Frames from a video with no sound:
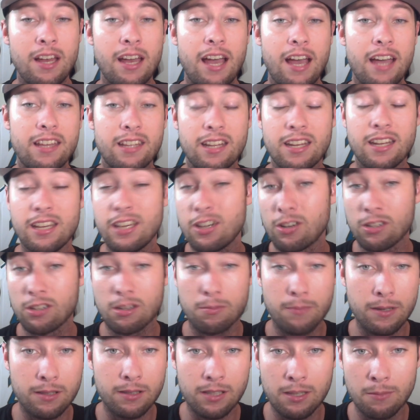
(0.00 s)
And then he
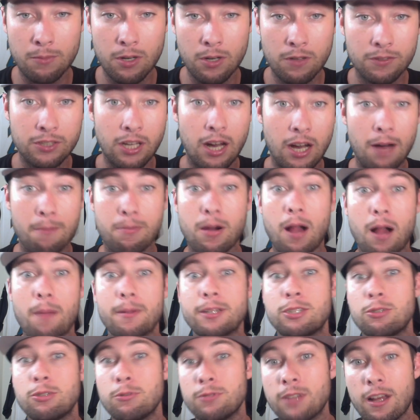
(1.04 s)
ultimately moves on probably
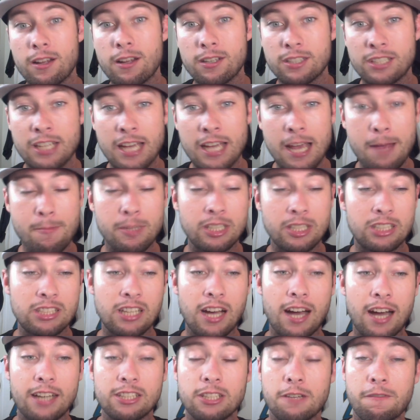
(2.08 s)
to another team and
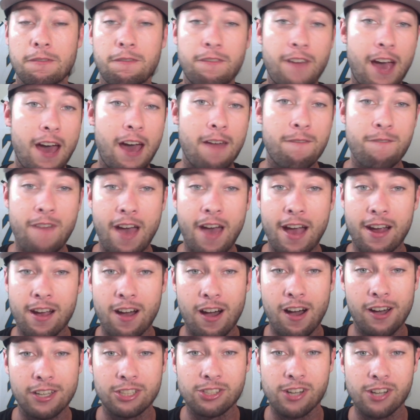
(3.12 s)
signs a fat, fat
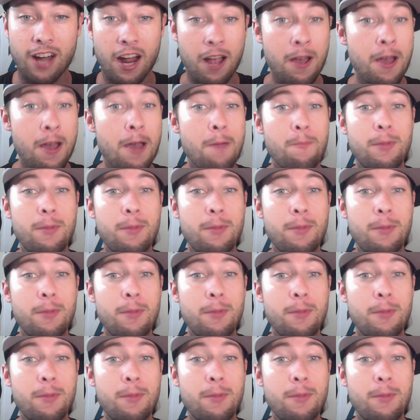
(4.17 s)
contract.